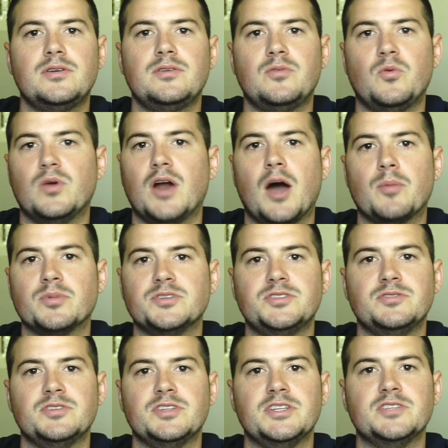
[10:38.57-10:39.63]
what
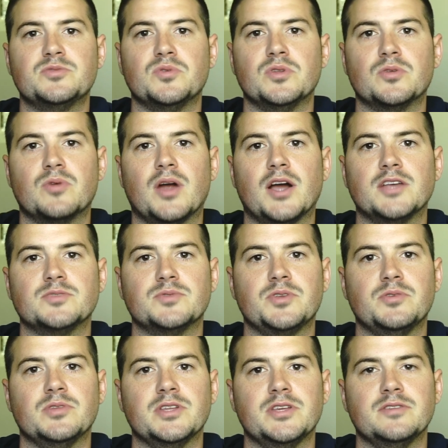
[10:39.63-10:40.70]
opportunities will arise when
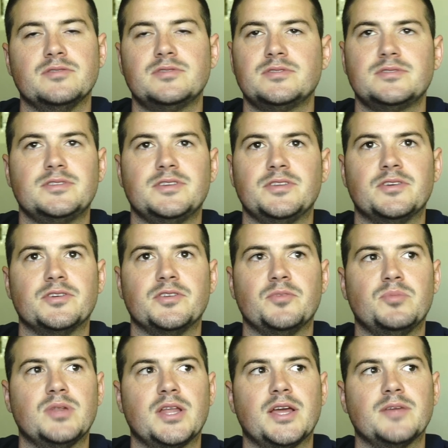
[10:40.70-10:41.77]
you leave. You know,
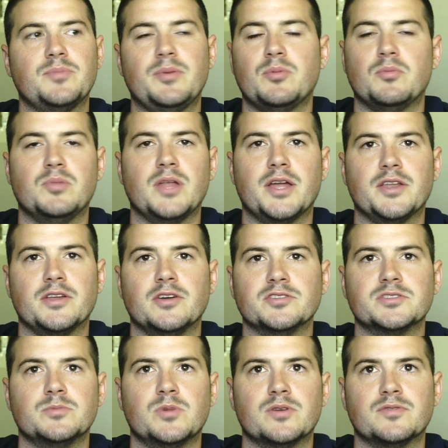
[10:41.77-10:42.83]
people plan to go
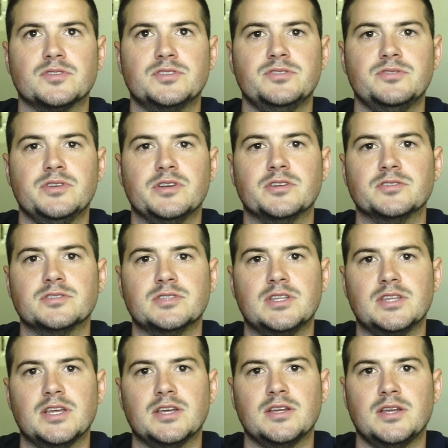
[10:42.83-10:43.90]
somewhere for 2 years, and then
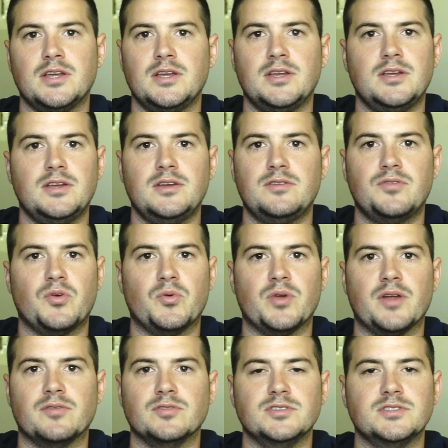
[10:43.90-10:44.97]
they, for
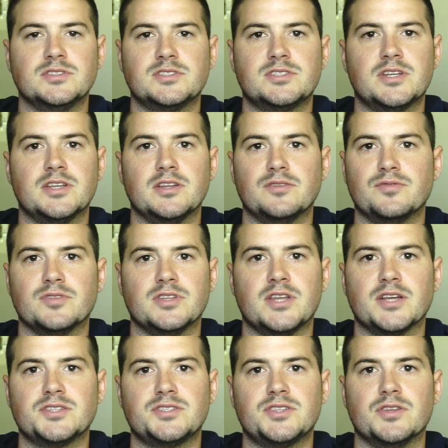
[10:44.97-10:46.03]
whatever reason, stay there for the
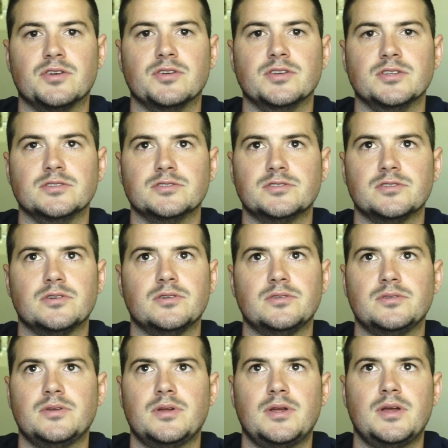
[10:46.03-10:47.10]
next 30, and so
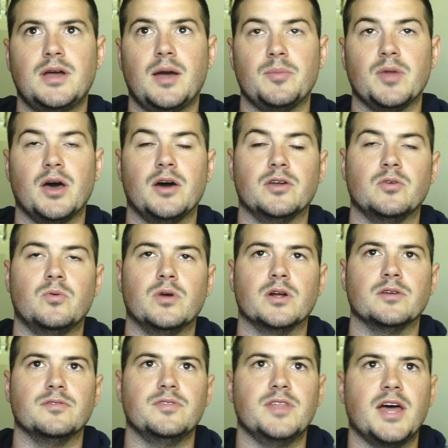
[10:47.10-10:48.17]
I'm not unaware
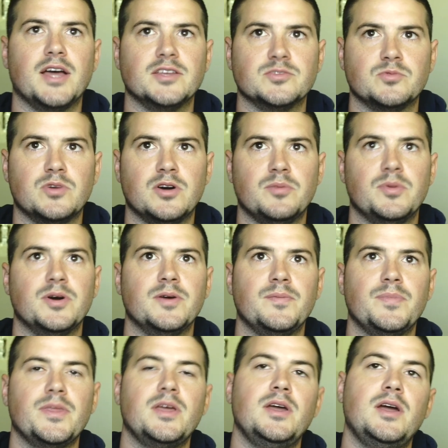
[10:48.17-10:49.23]
of that as well. But
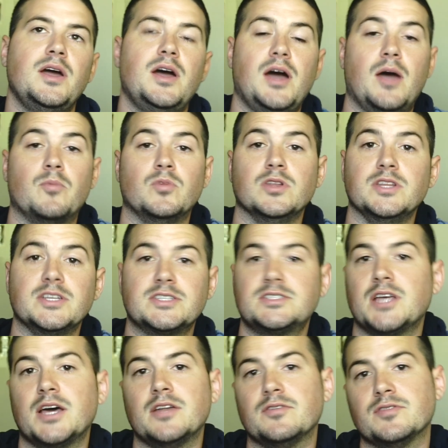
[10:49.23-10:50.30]
I'm really
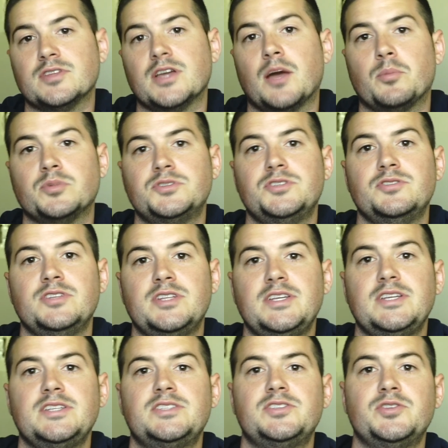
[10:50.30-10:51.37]
excited for the
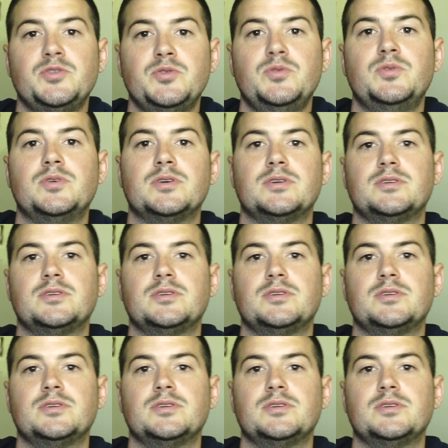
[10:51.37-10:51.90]
opportunity to